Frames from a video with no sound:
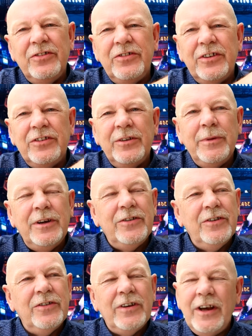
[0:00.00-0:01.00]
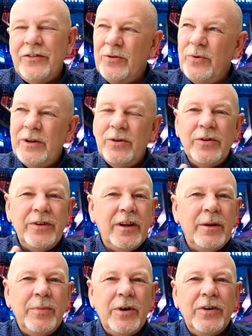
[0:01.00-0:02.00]
60 meters, has a quick look at the
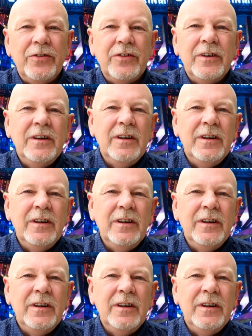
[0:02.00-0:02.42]
other bars.